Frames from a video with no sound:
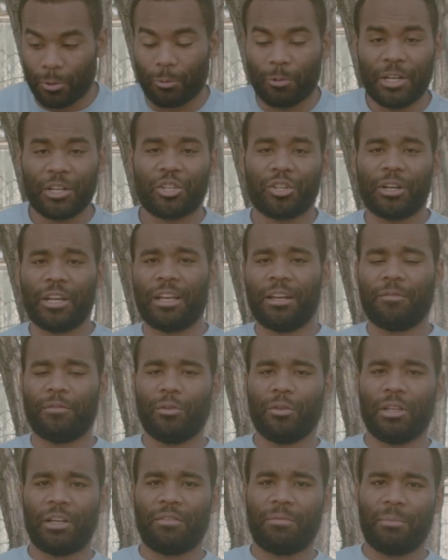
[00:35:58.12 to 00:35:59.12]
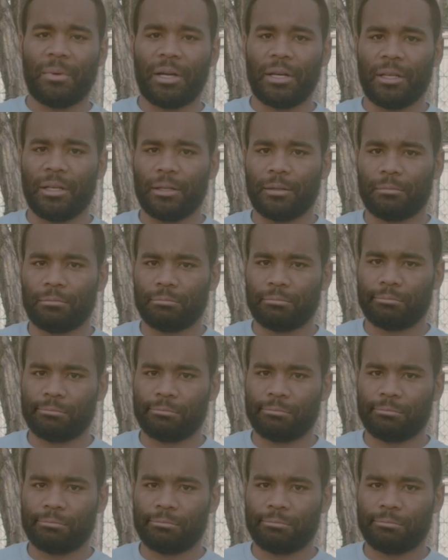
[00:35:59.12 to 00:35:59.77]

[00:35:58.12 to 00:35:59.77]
Raise your hand if you love money.